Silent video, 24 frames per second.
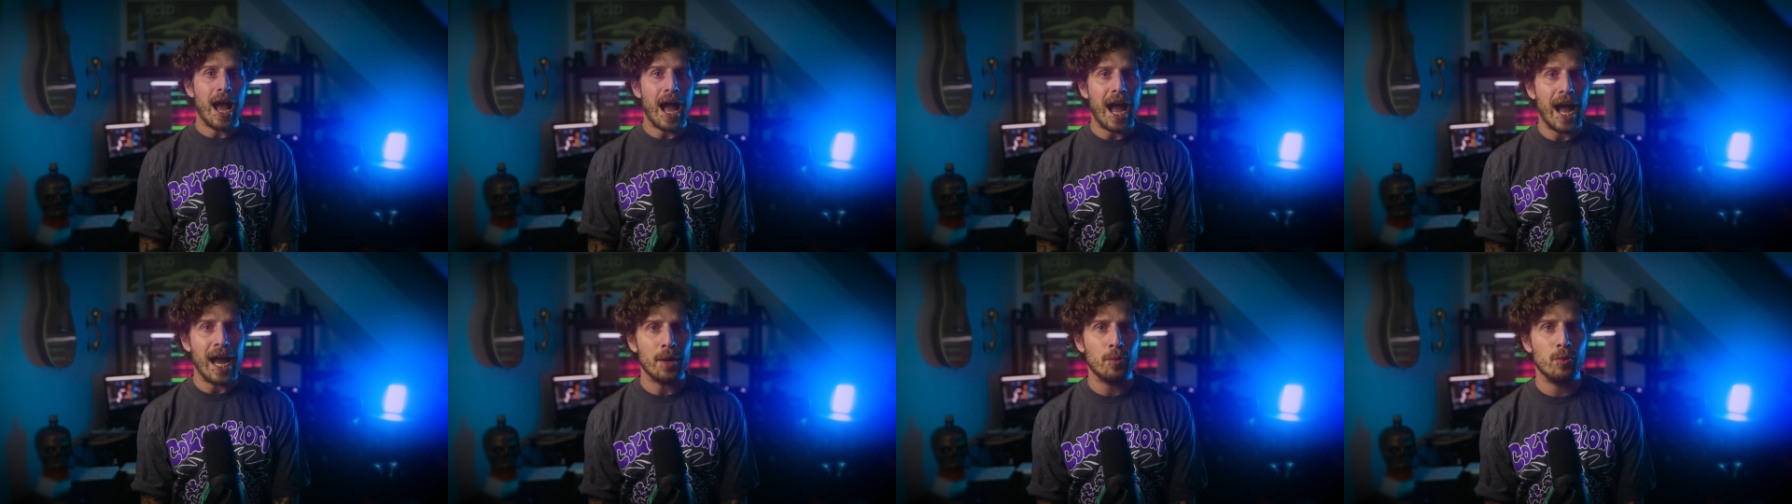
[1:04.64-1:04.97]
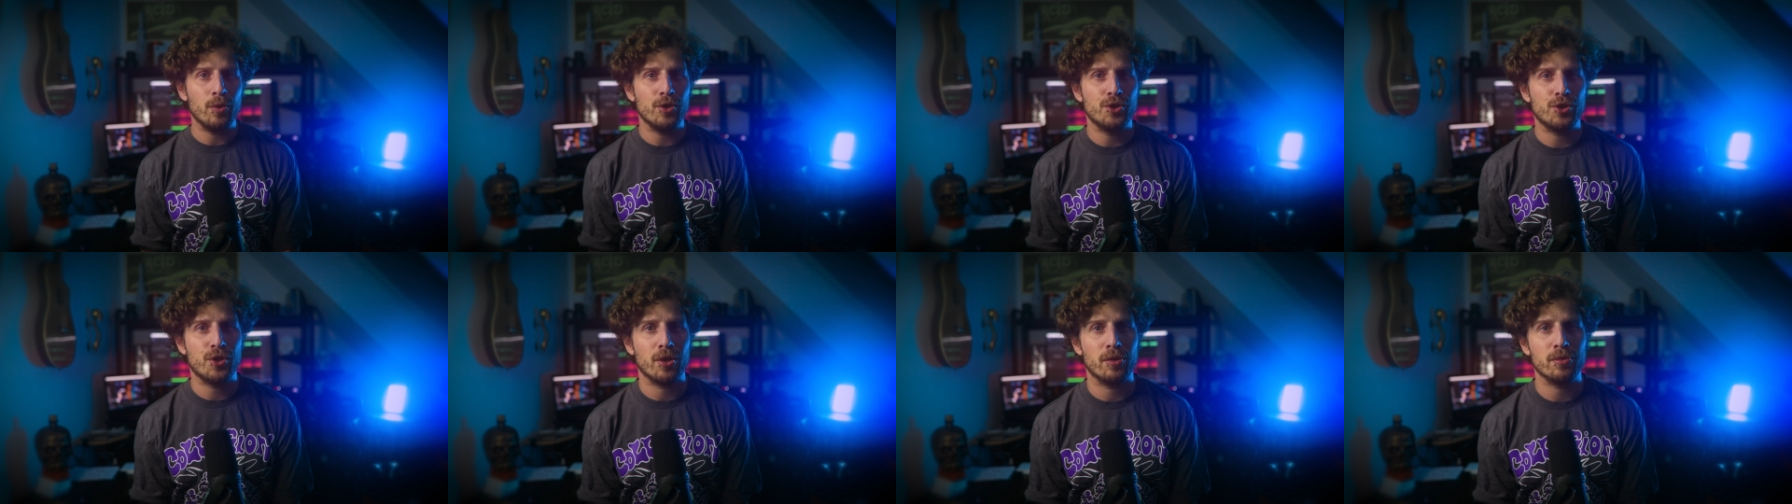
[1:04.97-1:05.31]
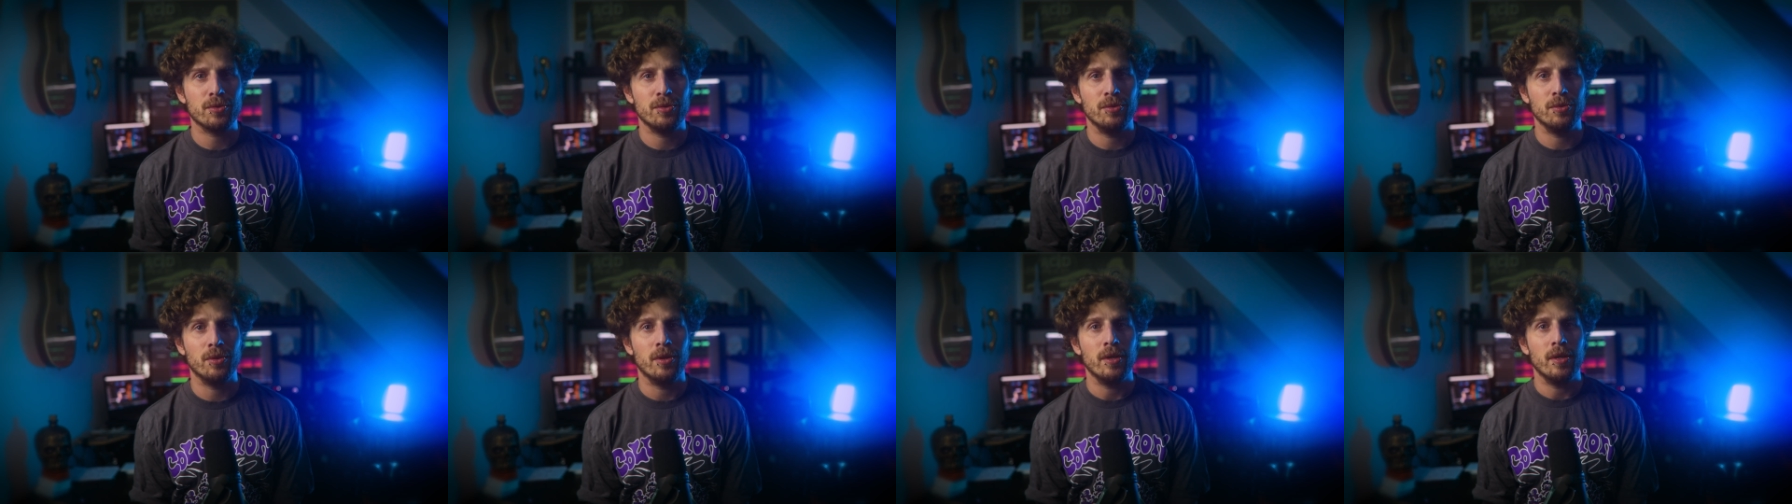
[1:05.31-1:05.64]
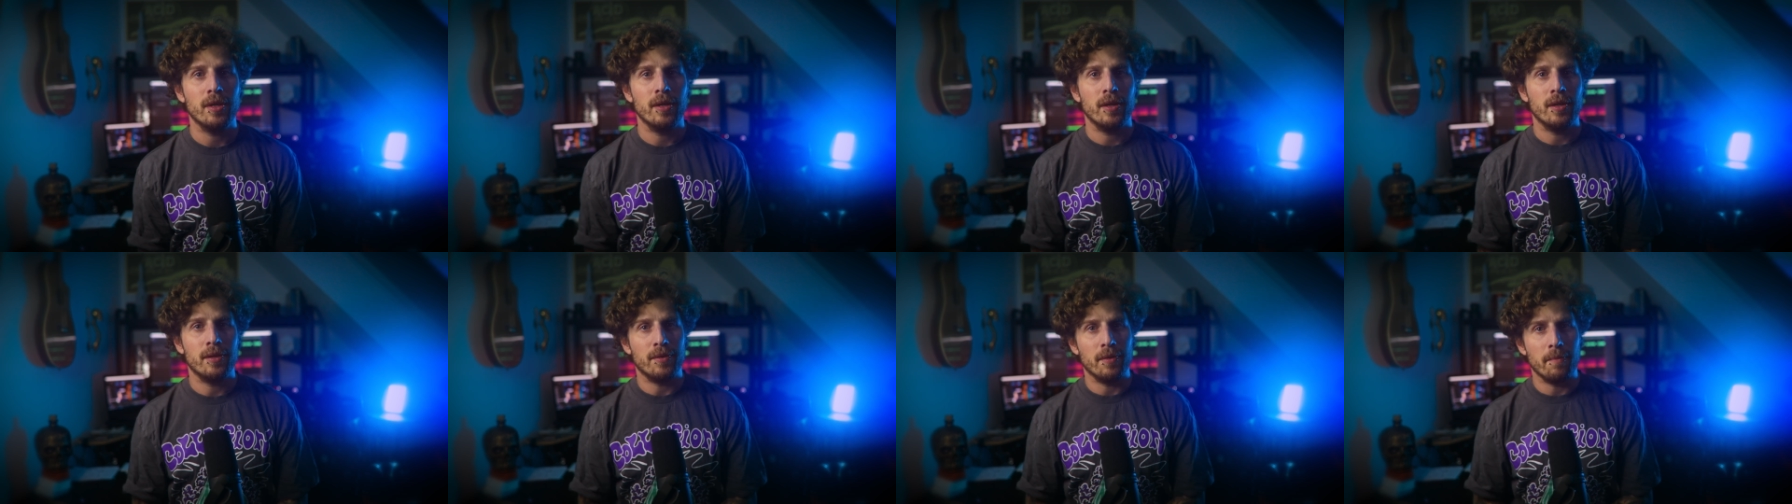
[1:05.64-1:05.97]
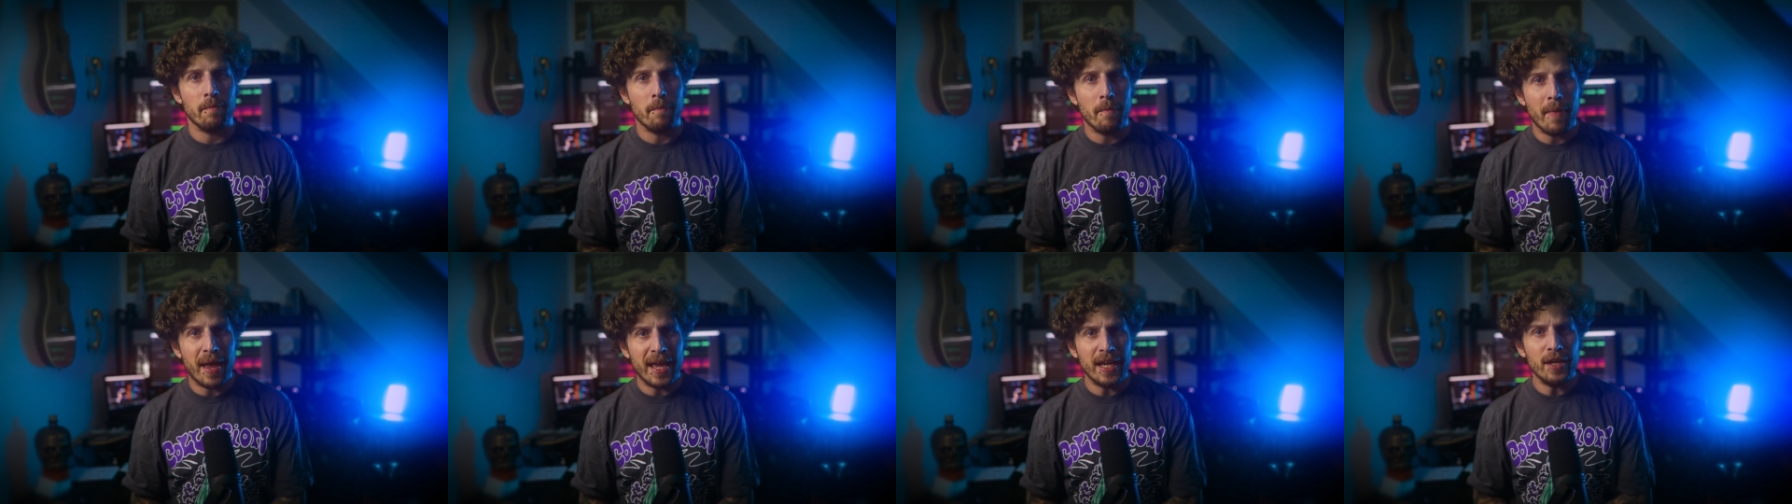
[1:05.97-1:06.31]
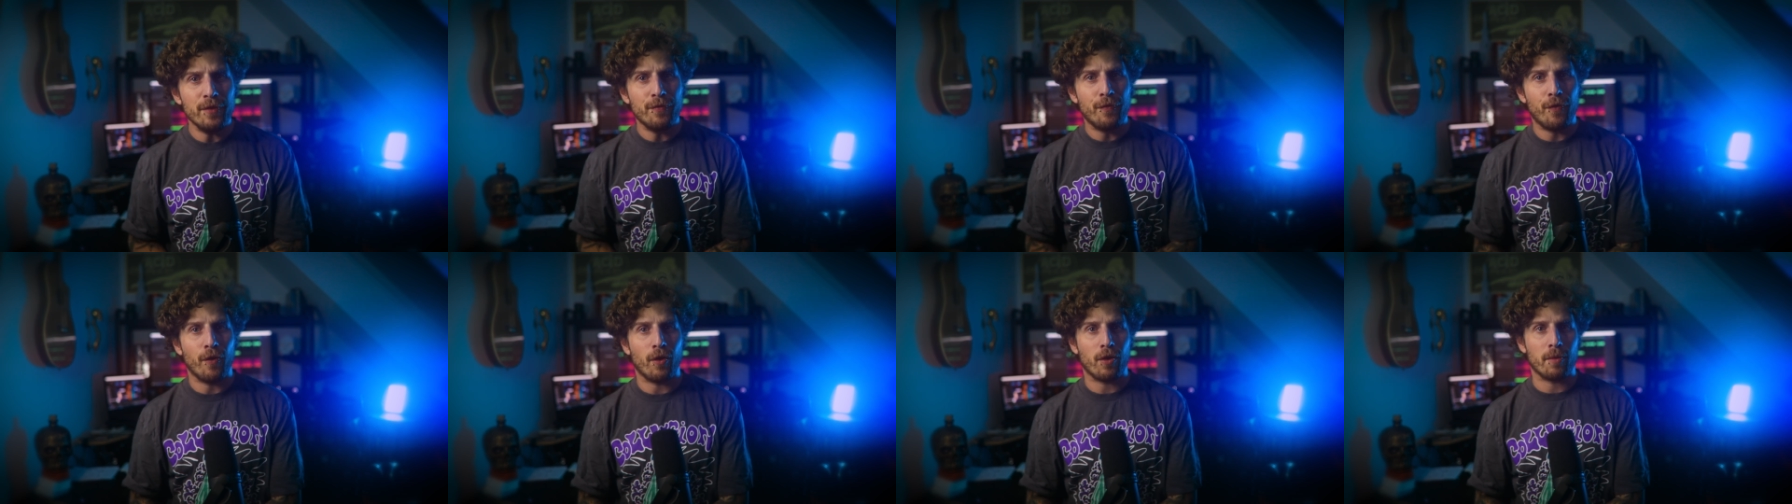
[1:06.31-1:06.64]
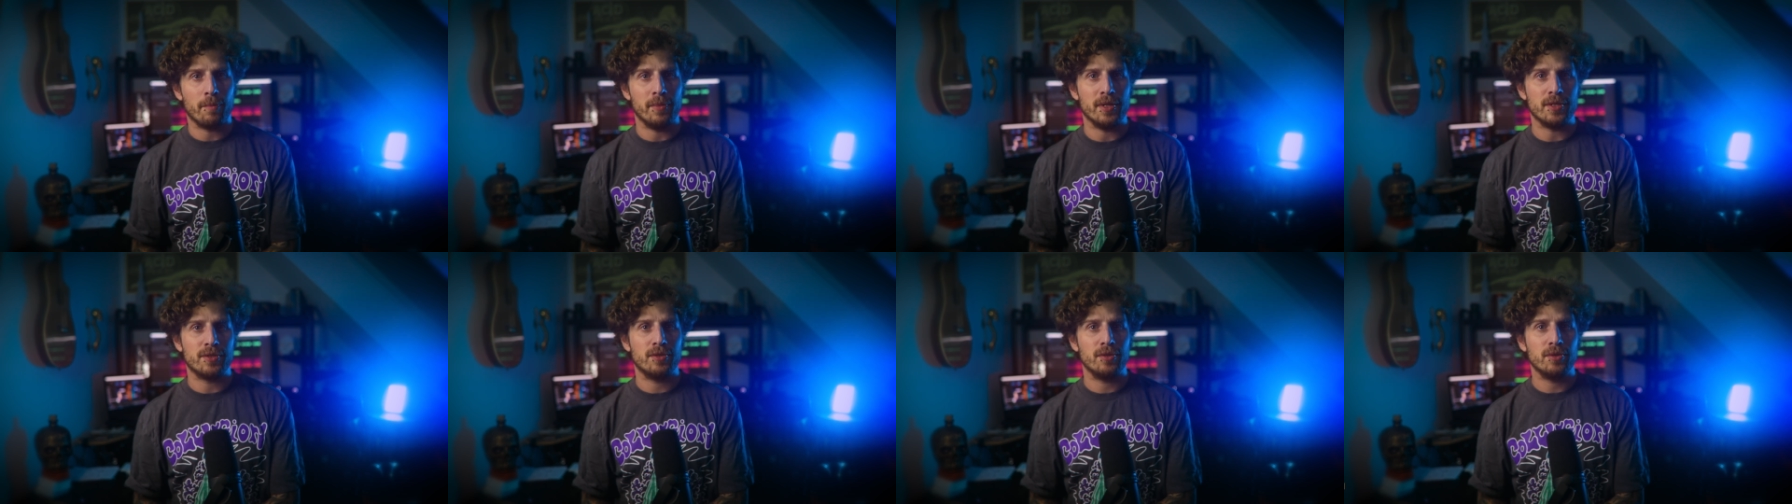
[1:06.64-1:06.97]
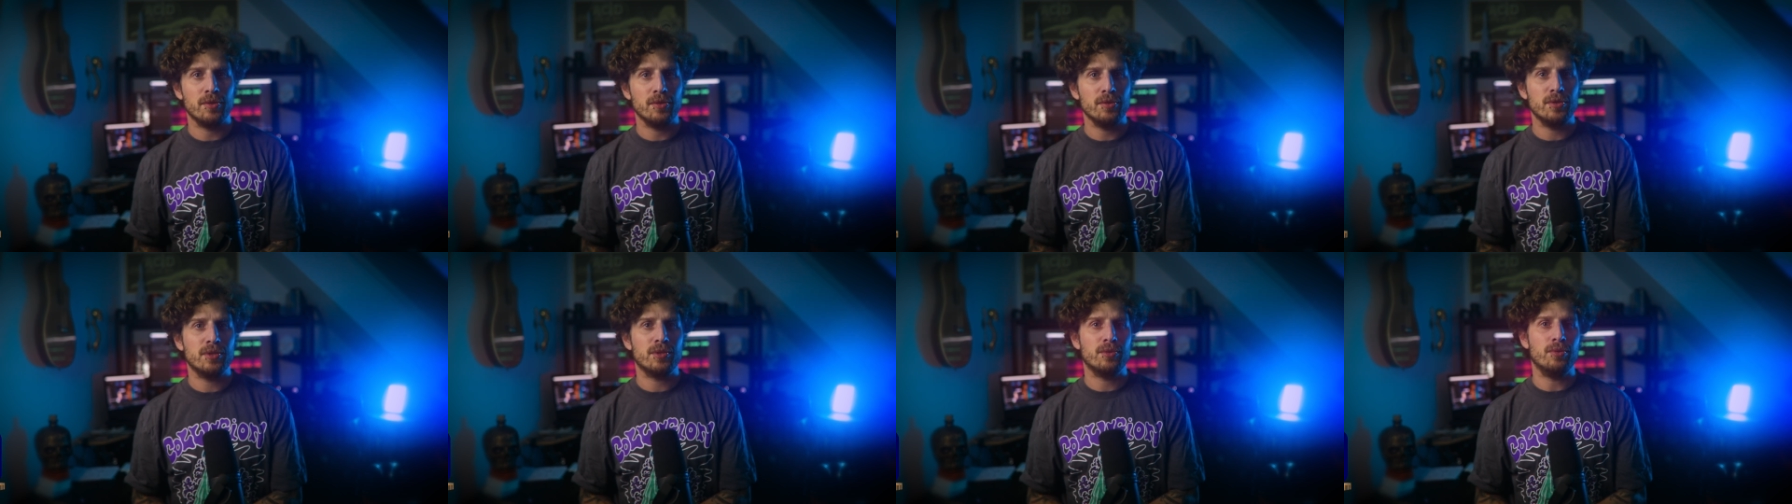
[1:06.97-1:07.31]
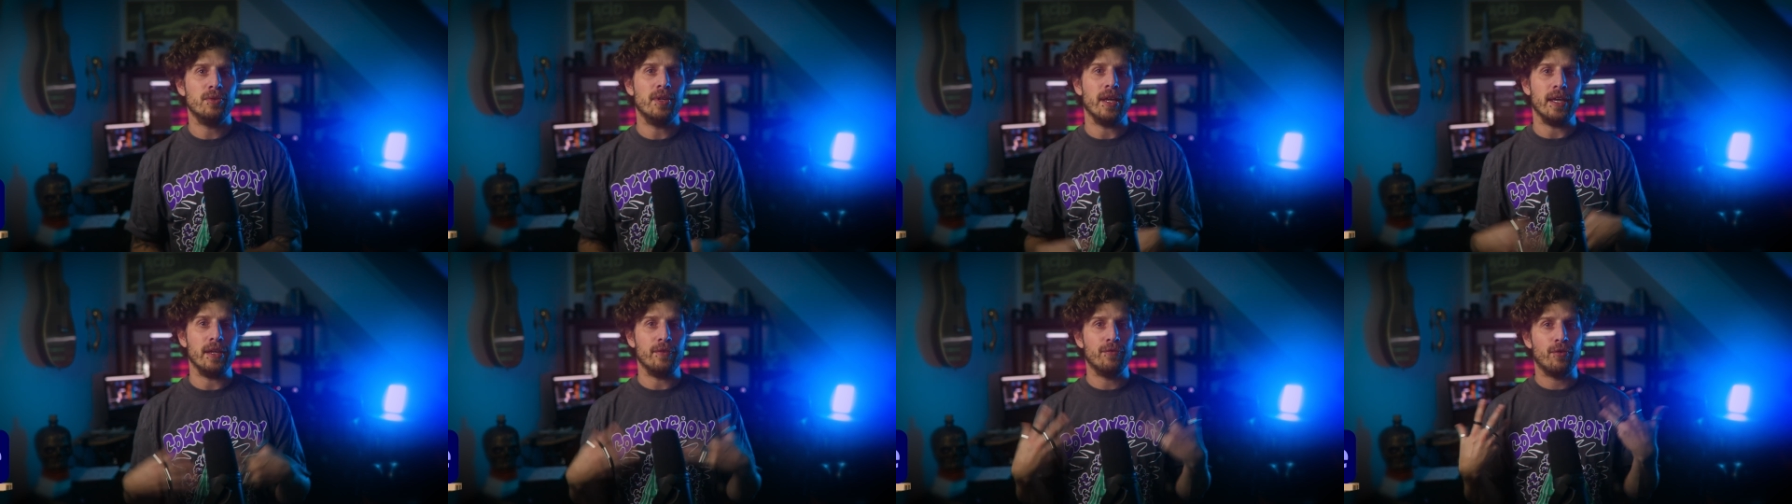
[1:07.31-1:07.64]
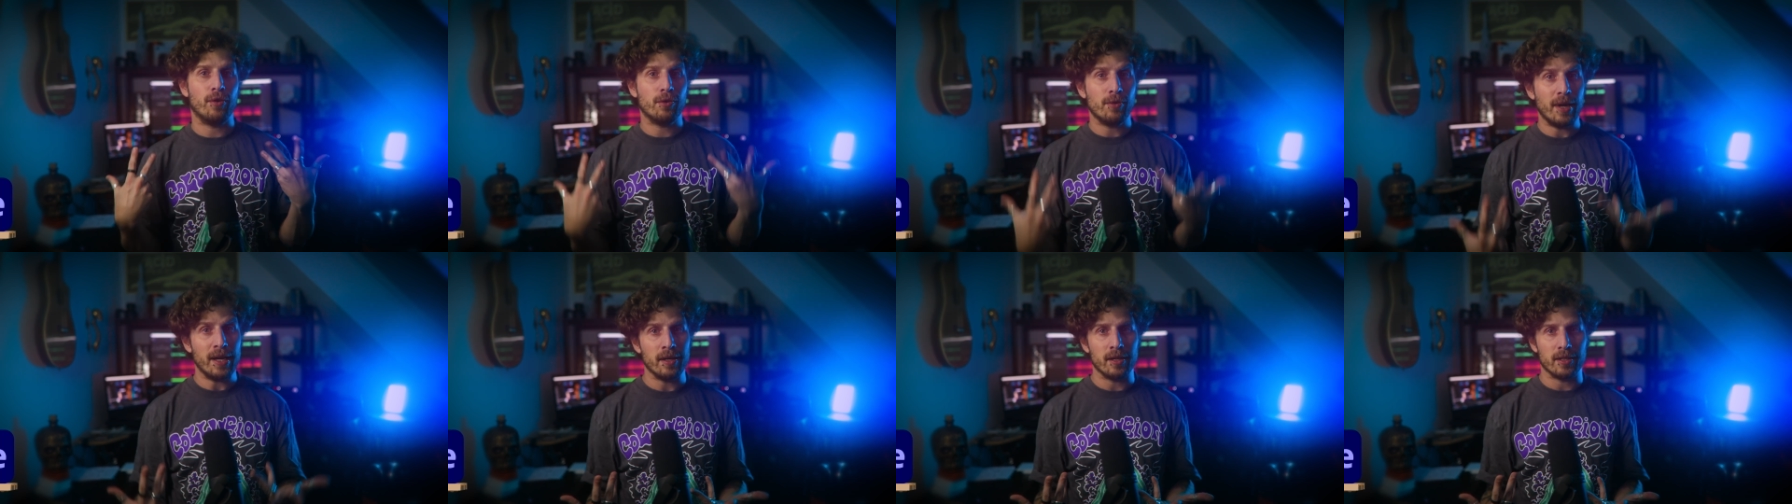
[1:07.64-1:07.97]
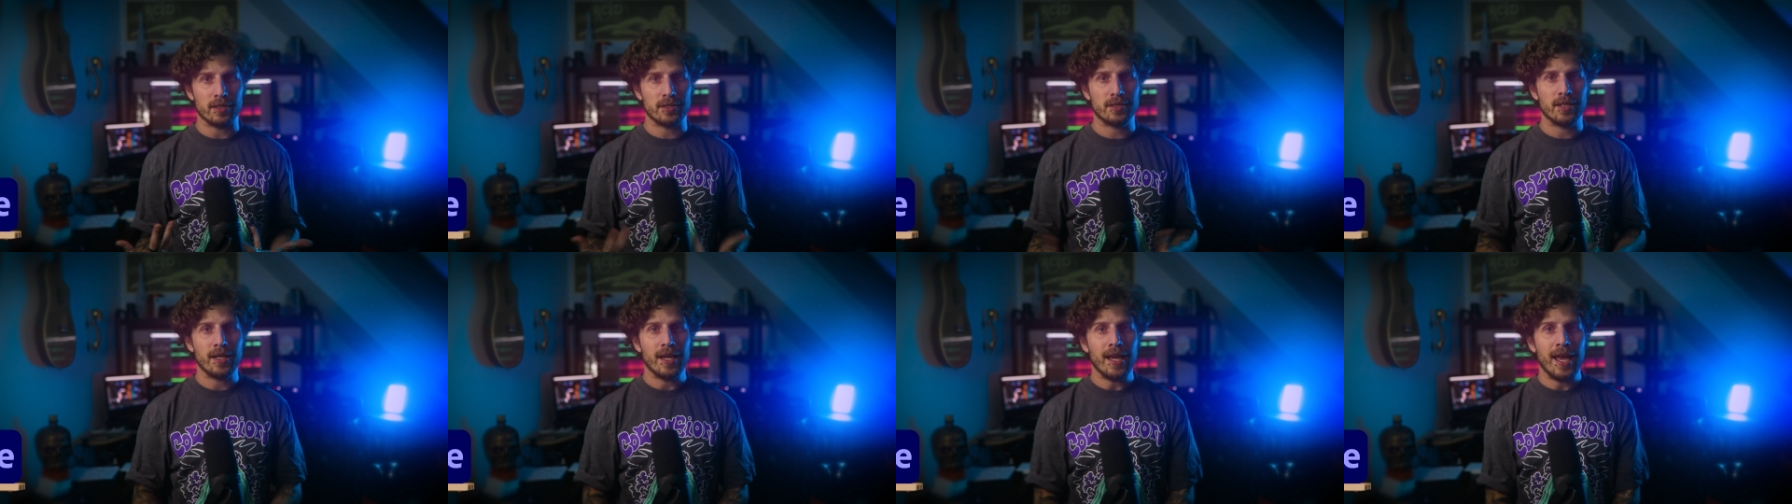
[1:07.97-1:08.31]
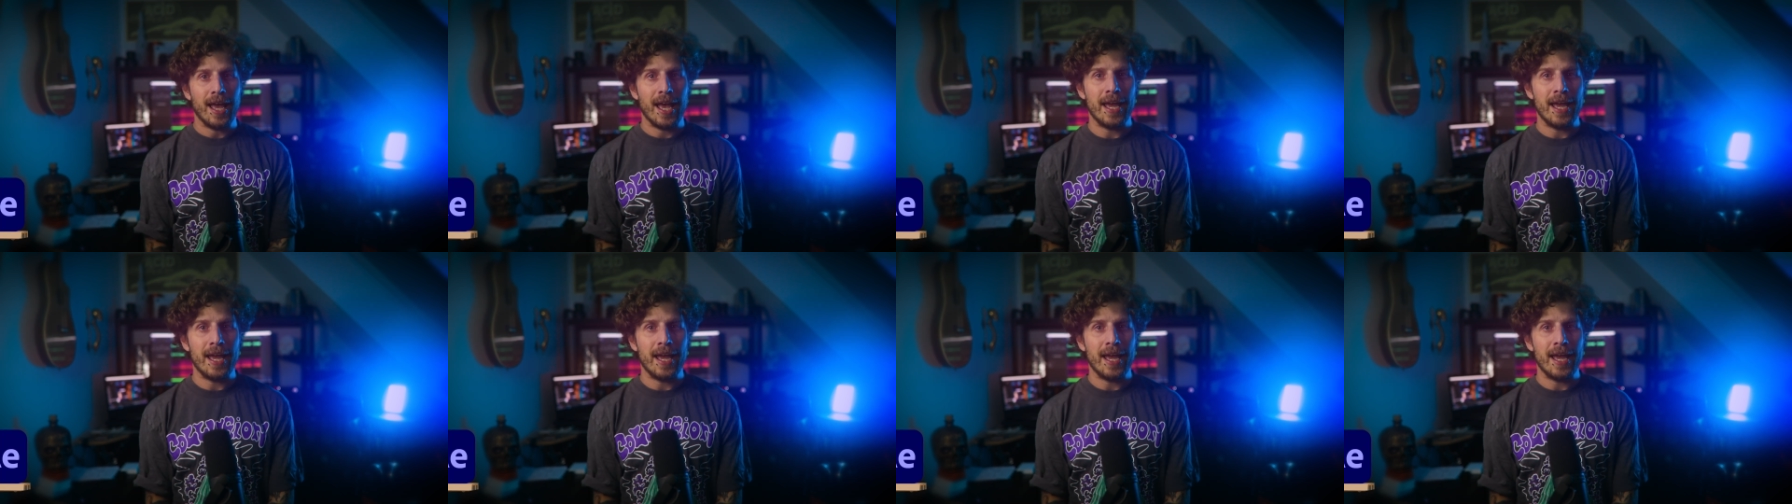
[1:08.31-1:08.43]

I will show you the main formats you use today for renders